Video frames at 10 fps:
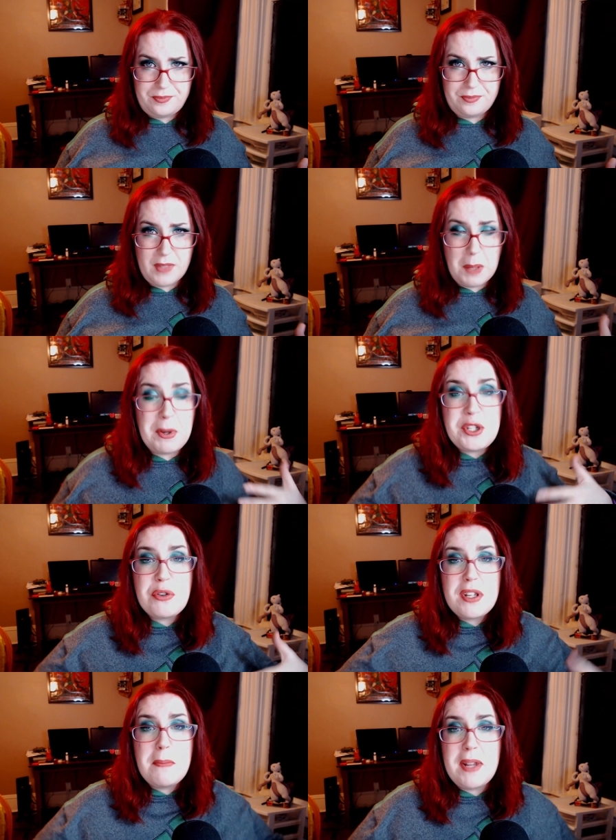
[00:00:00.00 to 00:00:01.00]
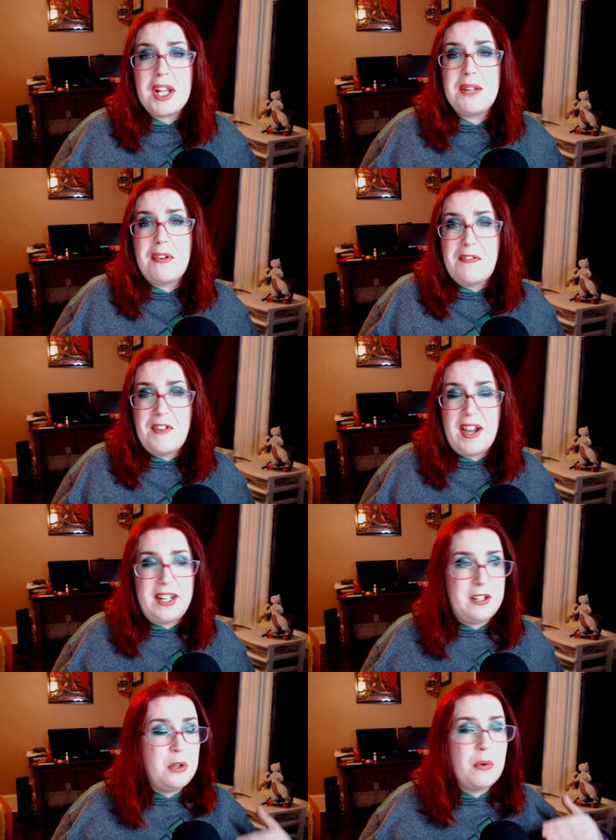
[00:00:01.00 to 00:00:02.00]
But you're in the middle of a
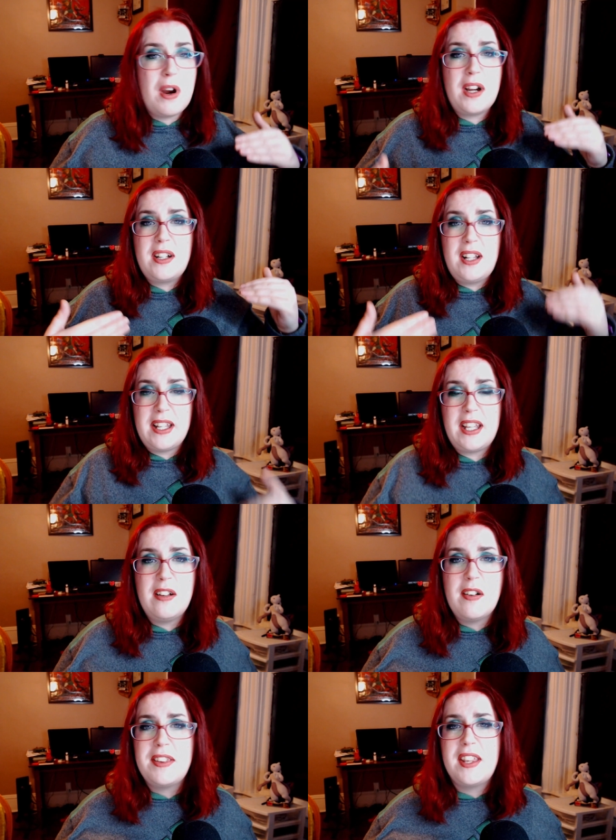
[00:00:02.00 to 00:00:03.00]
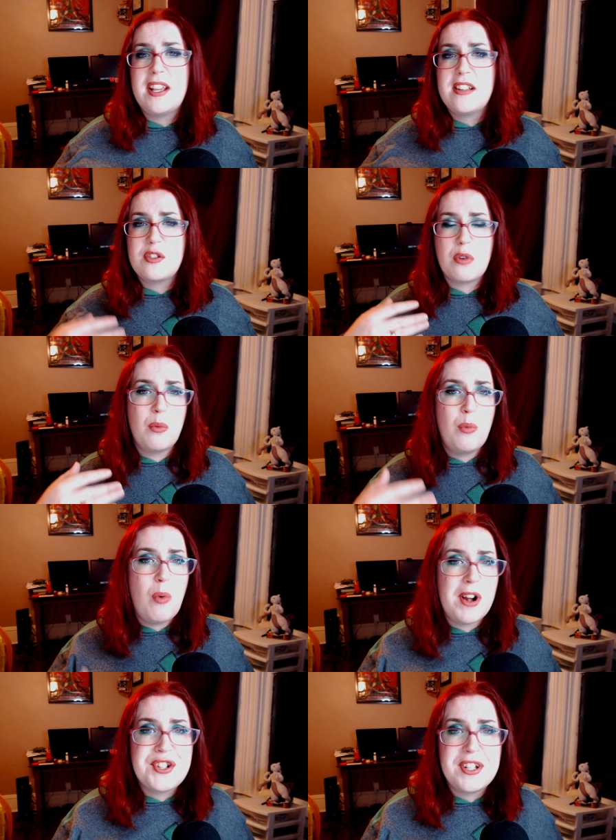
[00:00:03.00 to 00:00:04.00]
fight. You are clicking on things, you are
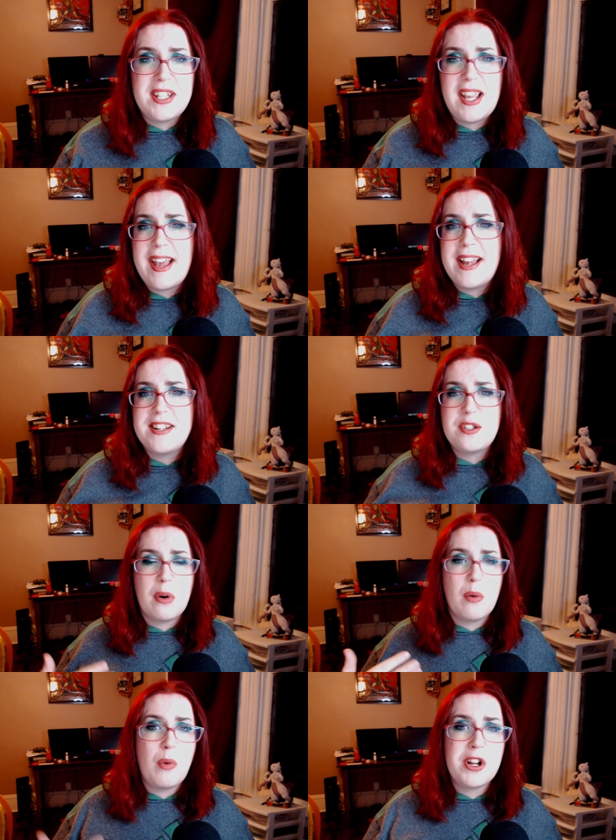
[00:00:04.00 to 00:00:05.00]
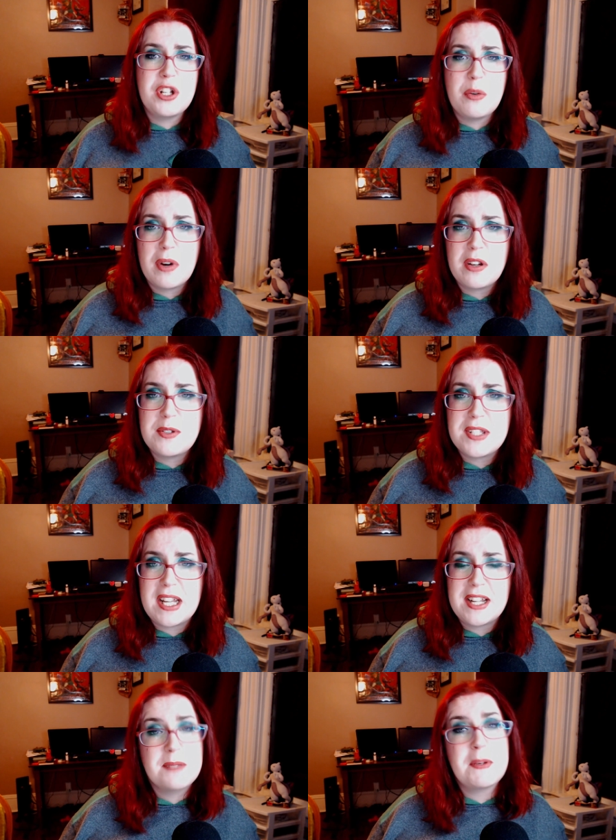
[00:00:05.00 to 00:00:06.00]
watching the ads, you are watching where you
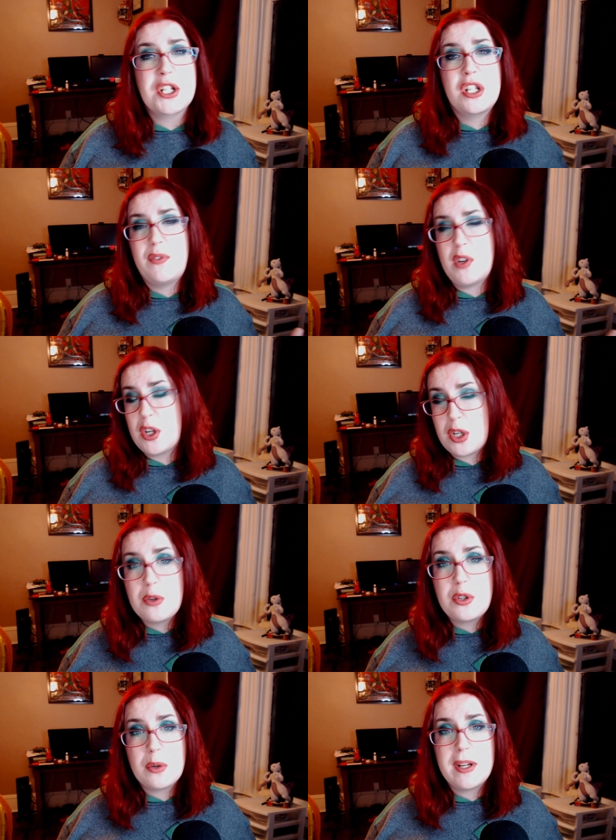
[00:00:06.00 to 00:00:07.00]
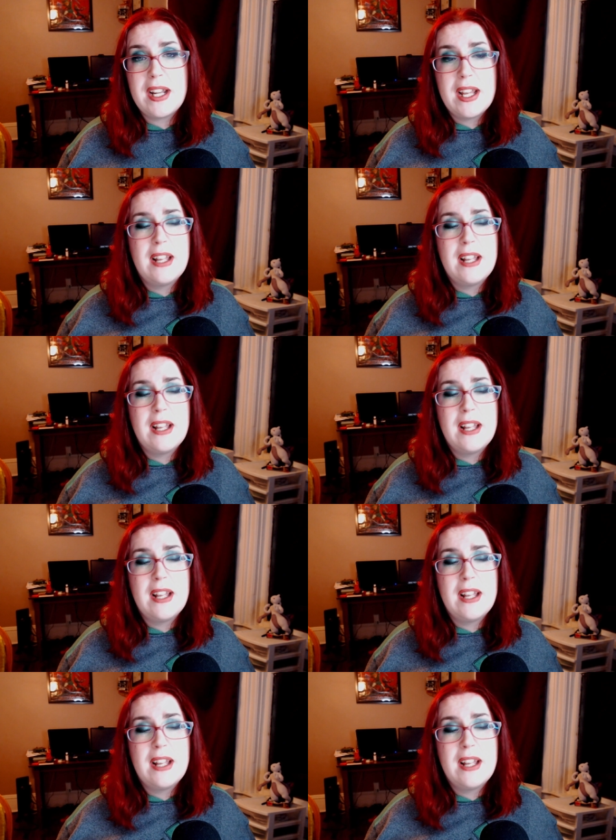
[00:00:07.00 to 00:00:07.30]
stand, especially if you're new to it.